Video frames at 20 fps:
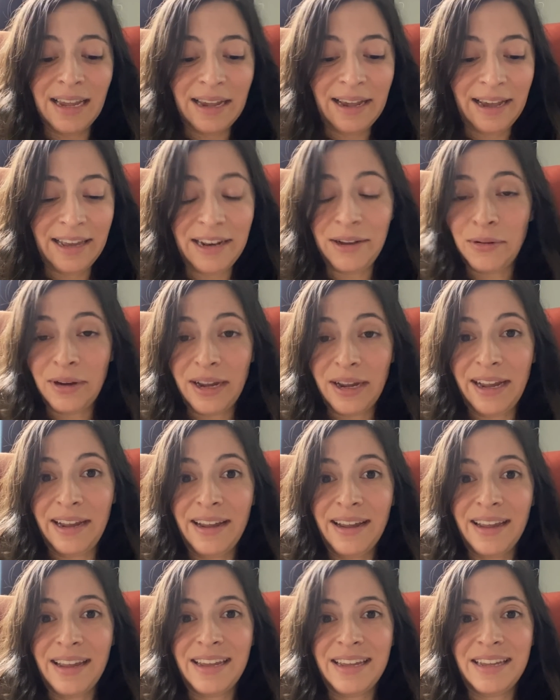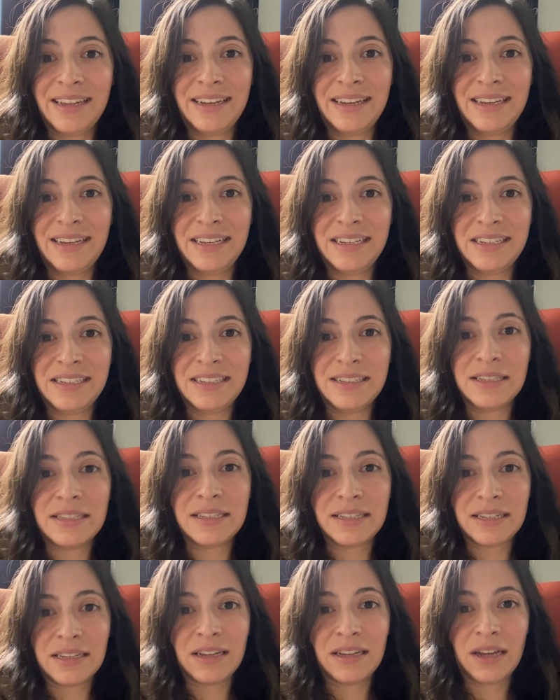Anyway, it
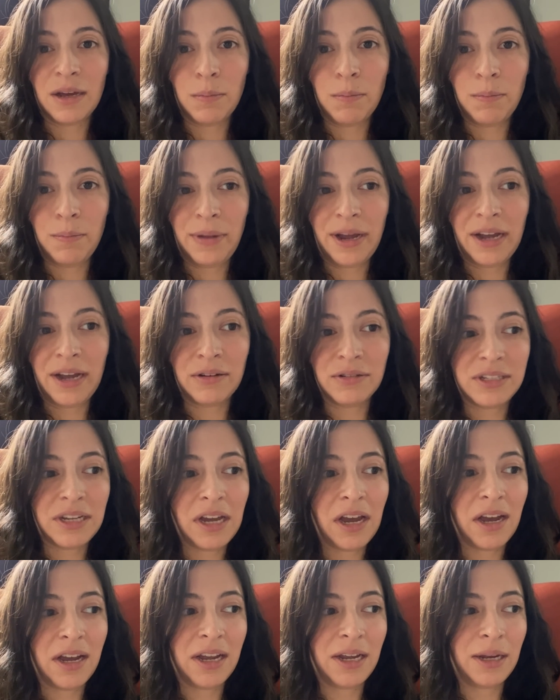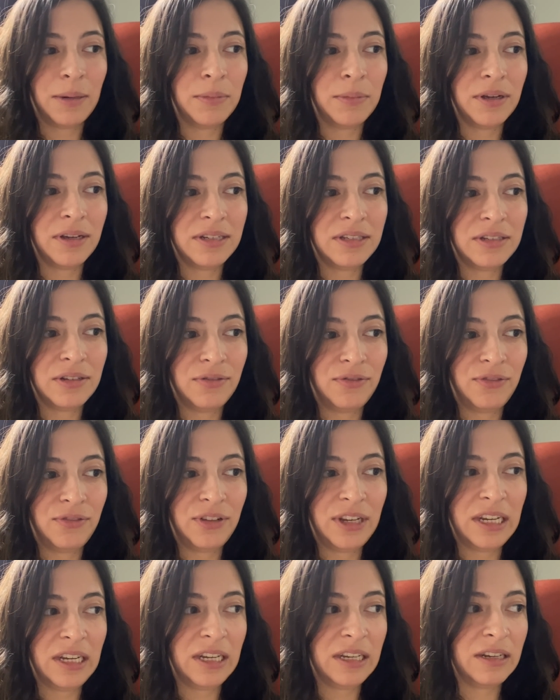is about time to
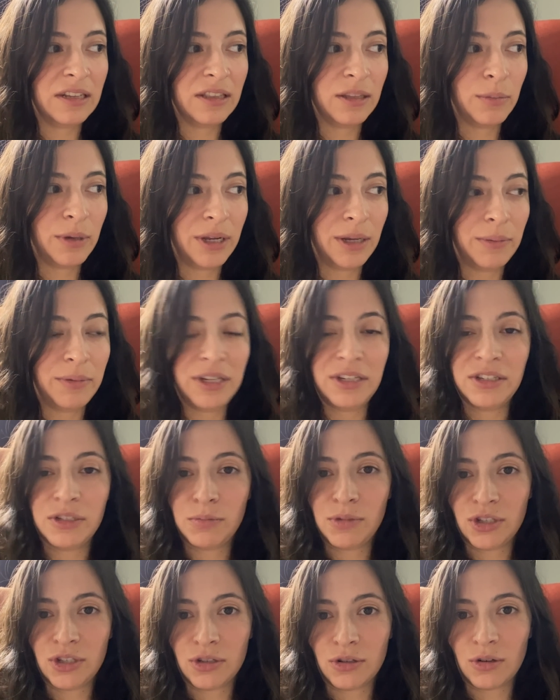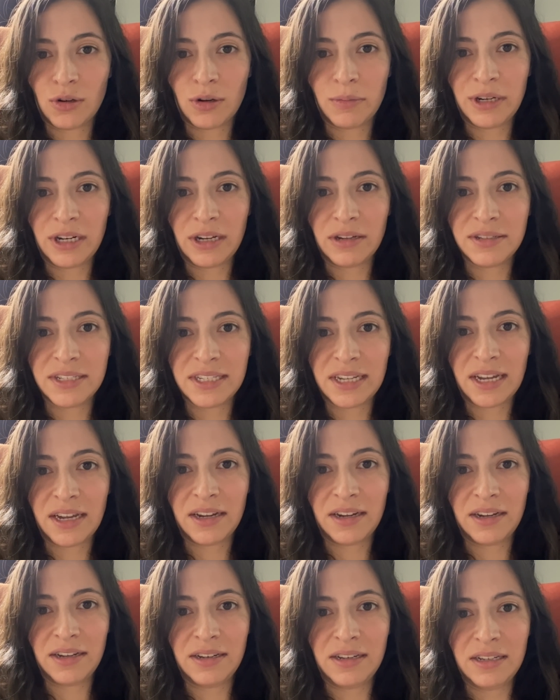feed the babies. Mr. Norman
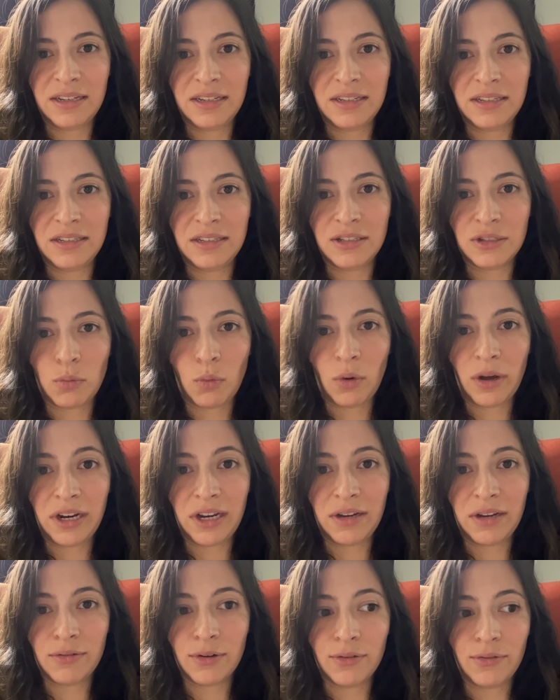outside is whining for